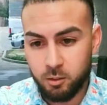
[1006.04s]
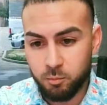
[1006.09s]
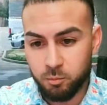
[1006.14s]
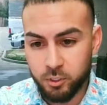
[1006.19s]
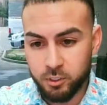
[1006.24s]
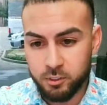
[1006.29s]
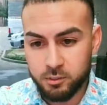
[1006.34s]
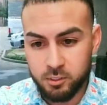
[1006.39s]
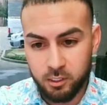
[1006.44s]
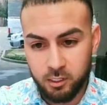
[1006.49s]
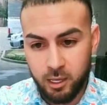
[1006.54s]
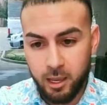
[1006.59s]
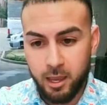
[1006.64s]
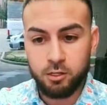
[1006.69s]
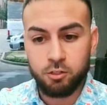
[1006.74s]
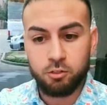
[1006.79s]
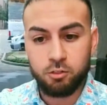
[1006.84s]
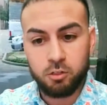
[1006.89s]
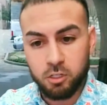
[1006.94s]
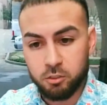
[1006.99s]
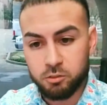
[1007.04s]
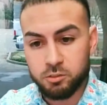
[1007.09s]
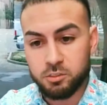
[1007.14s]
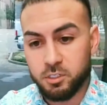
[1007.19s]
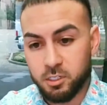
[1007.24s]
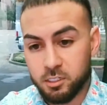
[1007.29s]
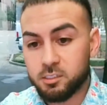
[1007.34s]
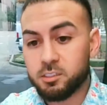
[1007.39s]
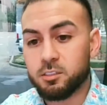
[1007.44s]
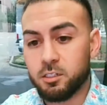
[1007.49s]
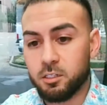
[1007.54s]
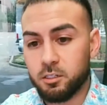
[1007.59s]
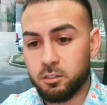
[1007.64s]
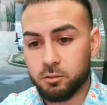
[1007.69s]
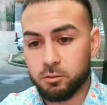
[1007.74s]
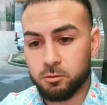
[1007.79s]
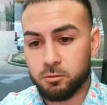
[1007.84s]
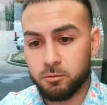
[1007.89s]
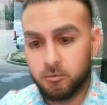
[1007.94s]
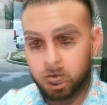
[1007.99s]
But it's like, how do you close this
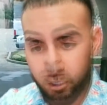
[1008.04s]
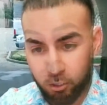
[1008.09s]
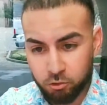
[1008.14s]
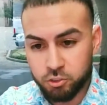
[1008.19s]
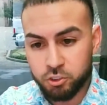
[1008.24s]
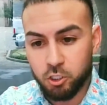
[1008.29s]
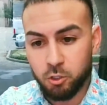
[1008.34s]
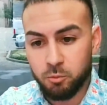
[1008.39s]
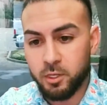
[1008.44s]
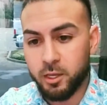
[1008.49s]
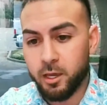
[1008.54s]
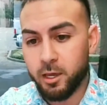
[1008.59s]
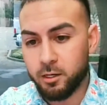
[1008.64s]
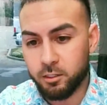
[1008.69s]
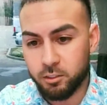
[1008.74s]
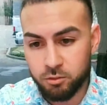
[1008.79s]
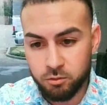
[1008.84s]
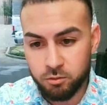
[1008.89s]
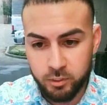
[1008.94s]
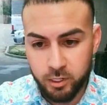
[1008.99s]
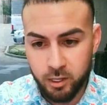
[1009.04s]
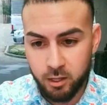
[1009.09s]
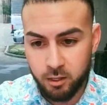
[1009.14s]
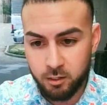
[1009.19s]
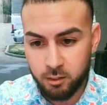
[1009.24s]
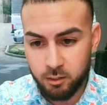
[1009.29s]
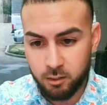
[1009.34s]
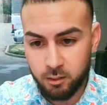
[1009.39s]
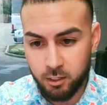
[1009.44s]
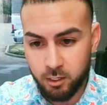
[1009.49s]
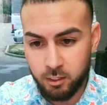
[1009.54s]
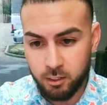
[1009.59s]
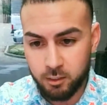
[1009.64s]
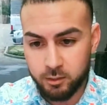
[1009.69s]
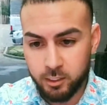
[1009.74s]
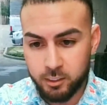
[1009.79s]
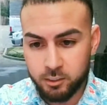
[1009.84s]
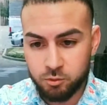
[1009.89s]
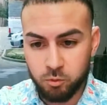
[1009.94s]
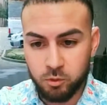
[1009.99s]
deal? He'll show me how to do that. And
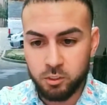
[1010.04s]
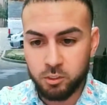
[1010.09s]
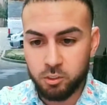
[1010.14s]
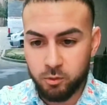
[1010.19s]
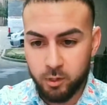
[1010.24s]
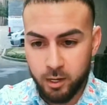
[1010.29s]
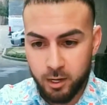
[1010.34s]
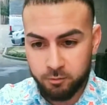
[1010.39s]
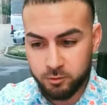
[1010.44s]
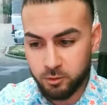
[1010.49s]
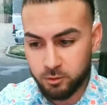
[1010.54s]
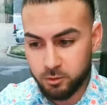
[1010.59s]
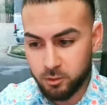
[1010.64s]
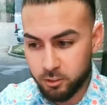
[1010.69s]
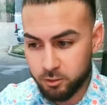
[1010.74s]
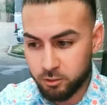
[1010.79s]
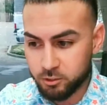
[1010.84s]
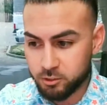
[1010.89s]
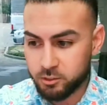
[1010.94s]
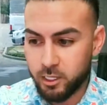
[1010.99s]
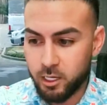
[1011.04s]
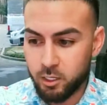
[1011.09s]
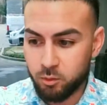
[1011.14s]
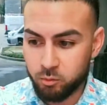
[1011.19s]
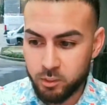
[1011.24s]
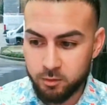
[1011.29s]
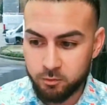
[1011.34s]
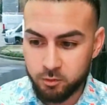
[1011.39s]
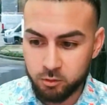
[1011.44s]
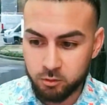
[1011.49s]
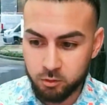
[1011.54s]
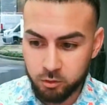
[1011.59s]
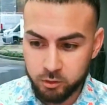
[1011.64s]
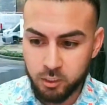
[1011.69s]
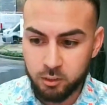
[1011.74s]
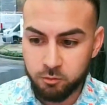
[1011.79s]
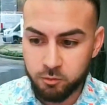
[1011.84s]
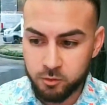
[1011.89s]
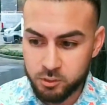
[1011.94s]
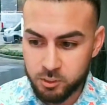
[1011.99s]
that's what you have to understand whenever you're
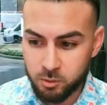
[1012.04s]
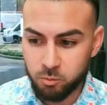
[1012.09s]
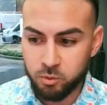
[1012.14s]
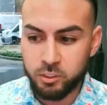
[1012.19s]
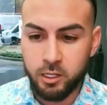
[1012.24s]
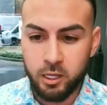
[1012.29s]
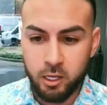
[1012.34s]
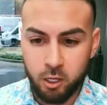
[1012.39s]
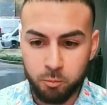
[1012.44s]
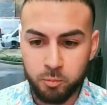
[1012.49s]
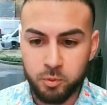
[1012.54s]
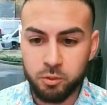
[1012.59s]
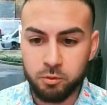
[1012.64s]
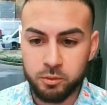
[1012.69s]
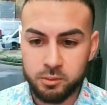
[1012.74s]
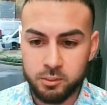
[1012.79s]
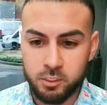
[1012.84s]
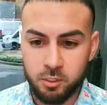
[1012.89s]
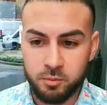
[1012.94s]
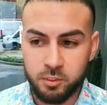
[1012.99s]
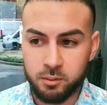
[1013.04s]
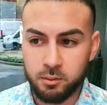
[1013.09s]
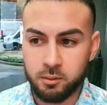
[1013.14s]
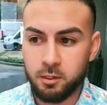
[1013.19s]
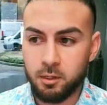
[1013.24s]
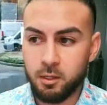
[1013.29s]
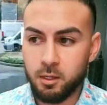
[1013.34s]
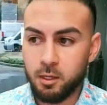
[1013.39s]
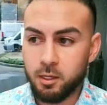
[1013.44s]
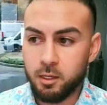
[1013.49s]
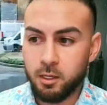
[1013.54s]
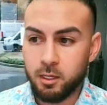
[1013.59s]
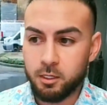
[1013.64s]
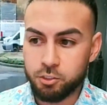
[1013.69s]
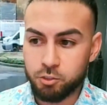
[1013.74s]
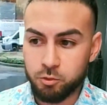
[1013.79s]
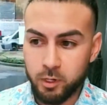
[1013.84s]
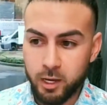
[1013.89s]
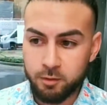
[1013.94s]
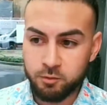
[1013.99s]
looking for someone to help you with something,
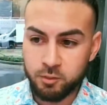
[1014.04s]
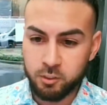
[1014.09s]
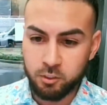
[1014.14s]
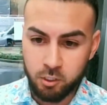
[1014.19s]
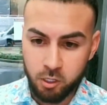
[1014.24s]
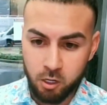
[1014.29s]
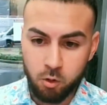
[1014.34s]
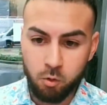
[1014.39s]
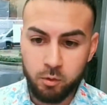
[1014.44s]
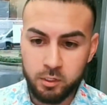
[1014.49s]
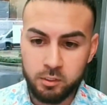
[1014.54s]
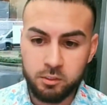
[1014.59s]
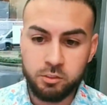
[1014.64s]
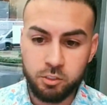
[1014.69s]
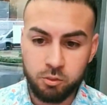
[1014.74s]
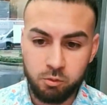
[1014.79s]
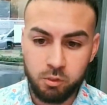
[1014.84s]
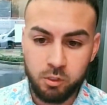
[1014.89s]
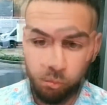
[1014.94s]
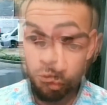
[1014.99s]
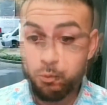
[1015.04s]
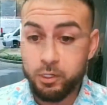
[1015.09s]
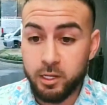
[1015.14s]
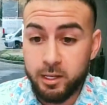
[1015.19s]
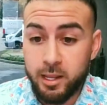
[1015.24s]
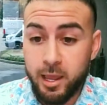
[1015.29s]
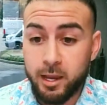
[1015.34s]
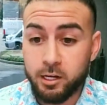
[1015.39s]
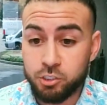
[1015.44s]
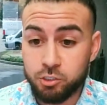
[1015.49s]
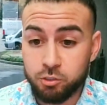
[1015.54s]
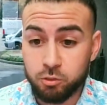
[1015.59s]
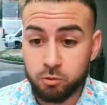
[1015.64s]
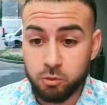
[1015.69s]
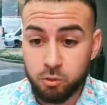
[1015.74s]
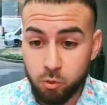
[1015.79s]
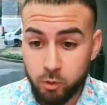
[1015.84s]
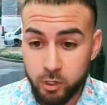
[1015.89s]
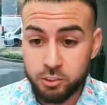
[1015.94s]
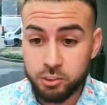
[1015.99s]
is you have to go into it with an actual
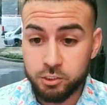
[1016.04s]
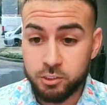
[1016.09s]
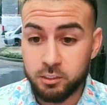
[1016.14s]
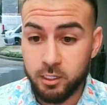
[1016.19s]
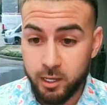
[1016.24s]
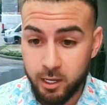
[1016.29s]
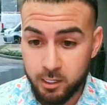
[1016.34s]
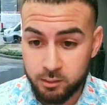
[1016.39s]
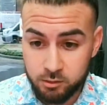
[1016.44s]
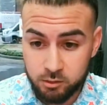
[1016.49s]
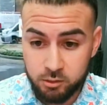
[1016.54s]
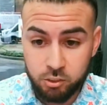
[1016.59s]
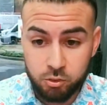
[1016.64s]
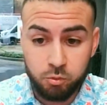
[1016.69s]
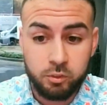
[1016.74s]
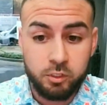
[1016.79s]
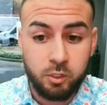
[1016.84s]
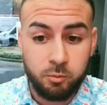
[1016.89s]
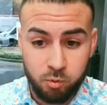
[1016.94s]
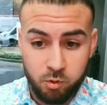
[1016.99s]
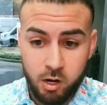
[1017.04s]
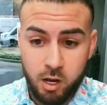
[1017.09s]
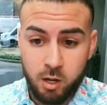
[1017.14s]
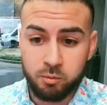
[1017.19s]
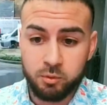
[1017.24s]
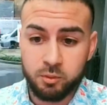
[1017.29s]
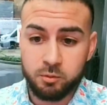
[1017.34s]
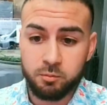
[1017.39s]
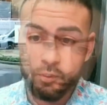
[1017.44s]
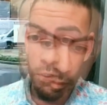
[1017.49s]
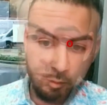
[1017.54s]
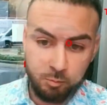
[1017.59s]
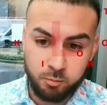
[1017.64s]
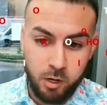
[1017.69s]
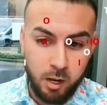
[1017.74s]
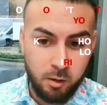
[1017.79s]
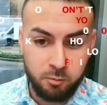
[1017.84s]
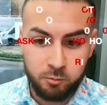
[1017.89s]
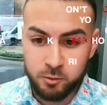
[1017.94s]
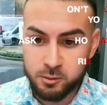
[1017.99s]
question that has to do with a problem. The
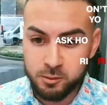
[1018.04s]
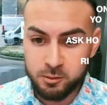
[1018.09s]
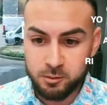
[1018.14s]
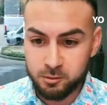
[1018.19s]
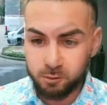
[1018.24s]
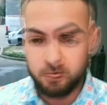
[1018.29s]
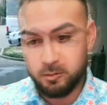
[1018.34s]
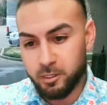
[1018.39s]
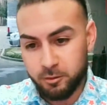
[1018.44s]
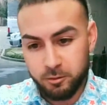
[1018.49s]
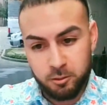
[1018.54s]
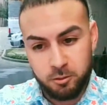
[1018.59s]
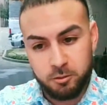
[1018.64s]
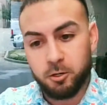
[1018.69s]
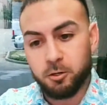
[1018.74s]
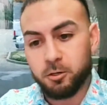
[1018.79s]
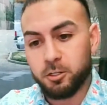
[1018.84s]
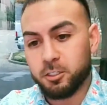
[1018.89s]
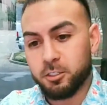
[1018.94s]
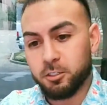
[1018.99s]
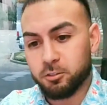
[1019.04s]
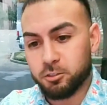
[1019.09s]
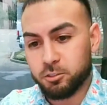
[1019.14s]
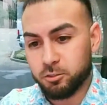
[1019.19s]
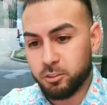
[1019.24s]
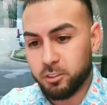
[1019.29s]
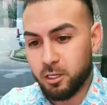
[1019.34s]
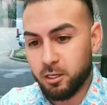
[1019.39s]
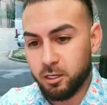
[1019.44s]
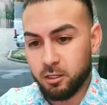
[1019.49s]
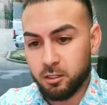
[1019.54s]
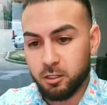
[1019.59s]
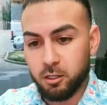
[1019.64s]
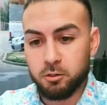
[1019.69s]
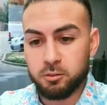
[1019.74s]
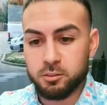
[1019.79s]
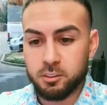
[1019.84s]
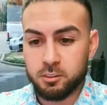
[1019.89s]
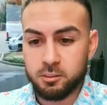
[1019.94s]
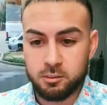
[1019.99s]
problem is not the 30 deals you can't
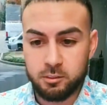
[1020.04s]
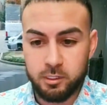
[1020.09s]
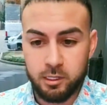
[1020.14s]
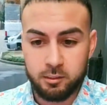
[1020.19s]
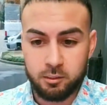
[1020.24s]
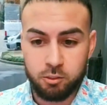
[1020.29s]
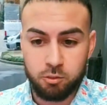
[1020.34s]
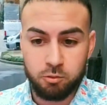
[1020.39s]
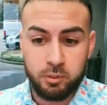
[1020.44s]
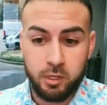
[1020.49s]
close. It's that you